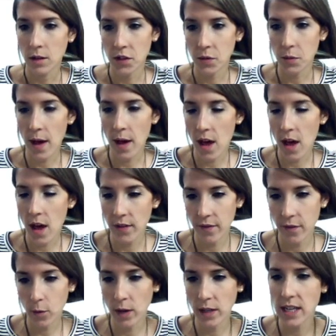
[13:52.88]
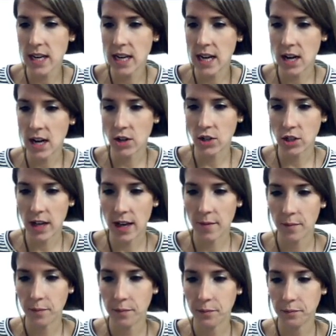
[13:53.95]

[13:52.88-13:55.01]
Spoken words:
12 and 14, Angela.